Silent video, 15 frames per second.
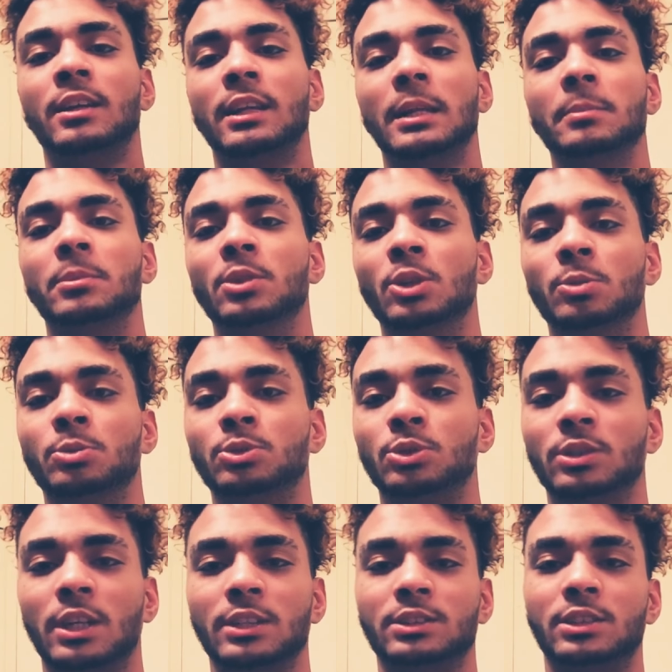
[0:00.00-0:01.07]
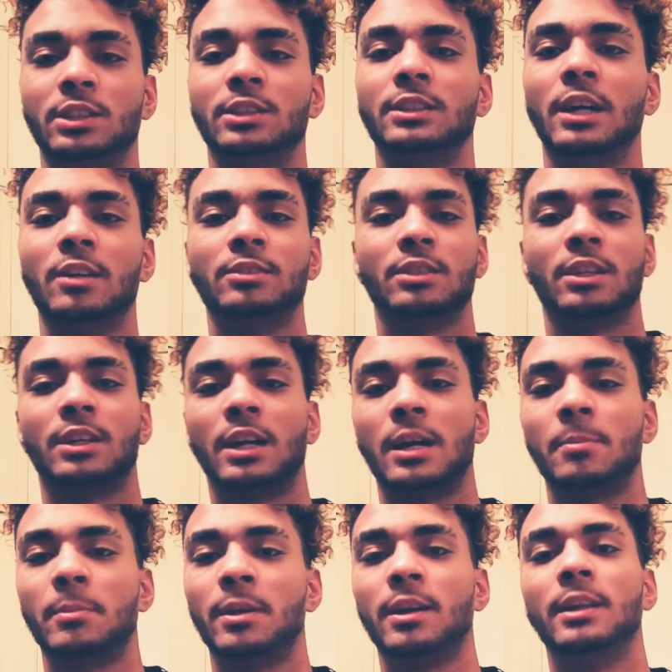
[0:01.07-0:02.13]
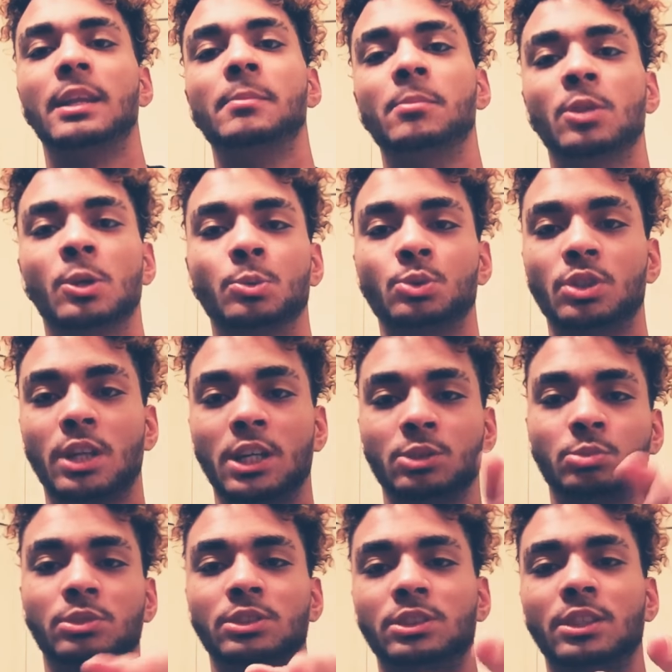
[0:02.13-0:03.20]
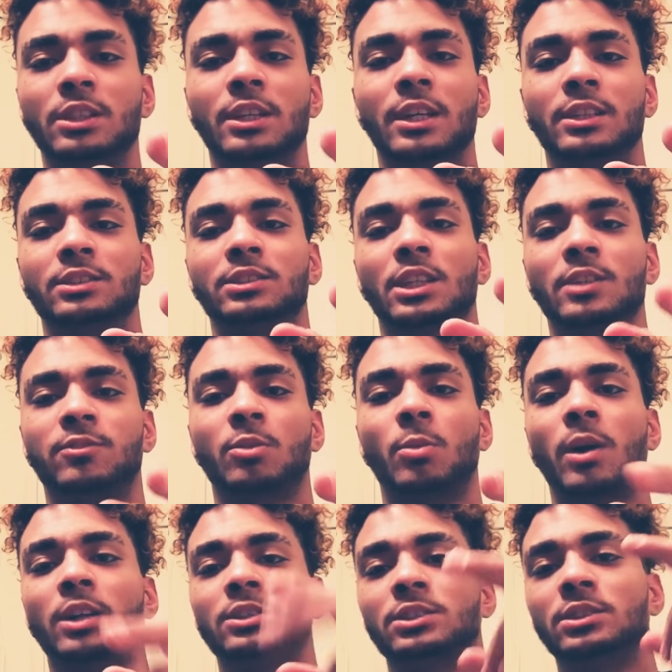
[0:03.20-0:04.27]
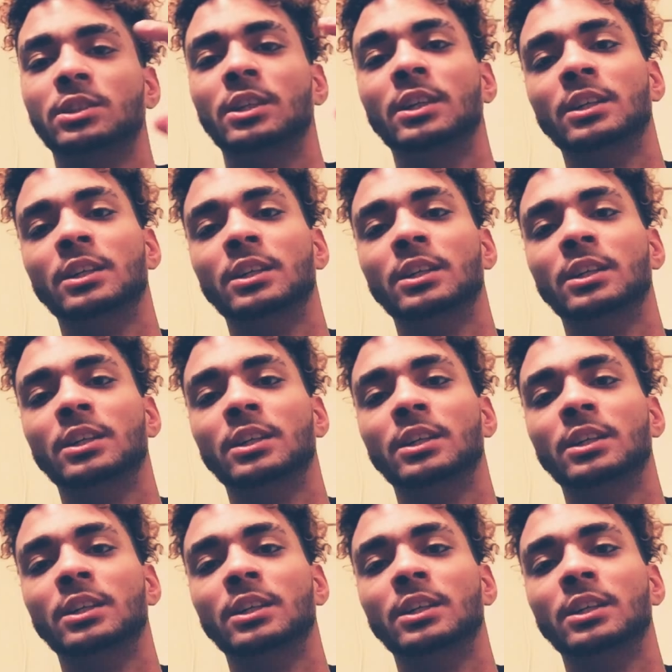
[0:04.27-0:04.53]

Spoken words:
Let me know what you guys think down in the comment. And let me know what you guys want to see next. Thanks for watching.